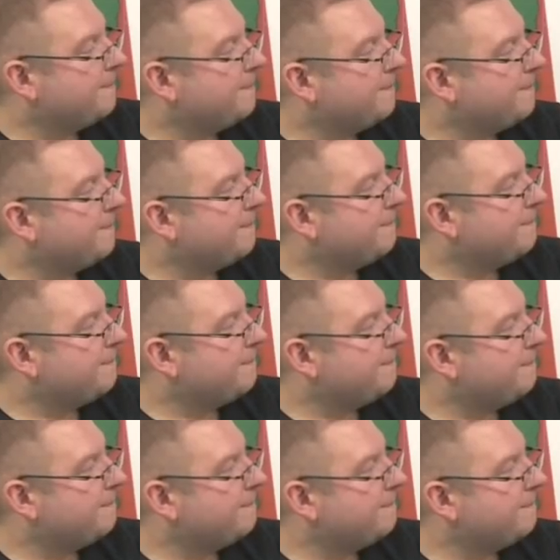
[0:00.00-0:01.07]

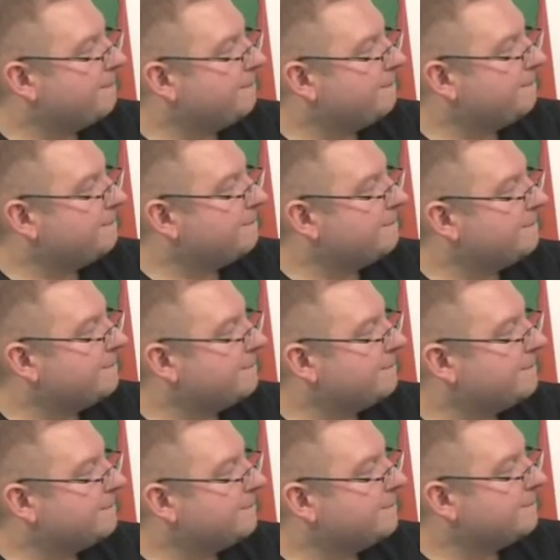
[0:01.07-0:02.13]

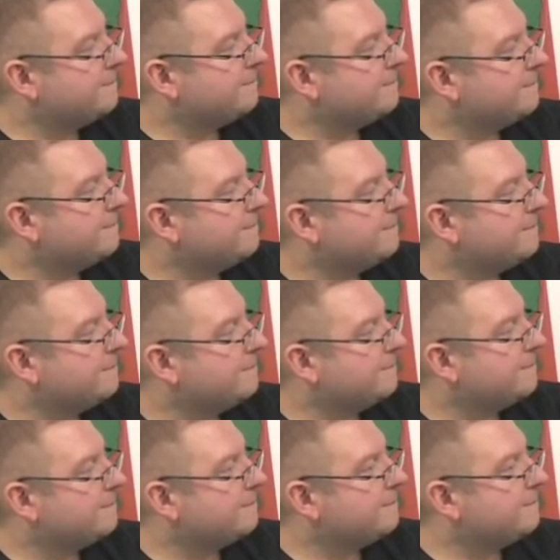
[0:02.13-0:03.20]

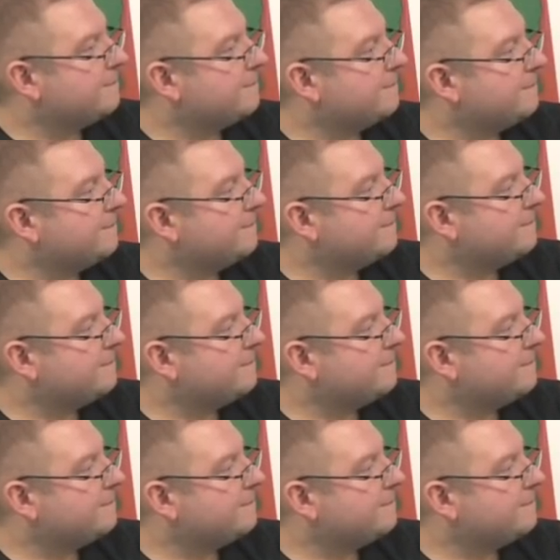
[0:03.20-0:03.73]
[no speech]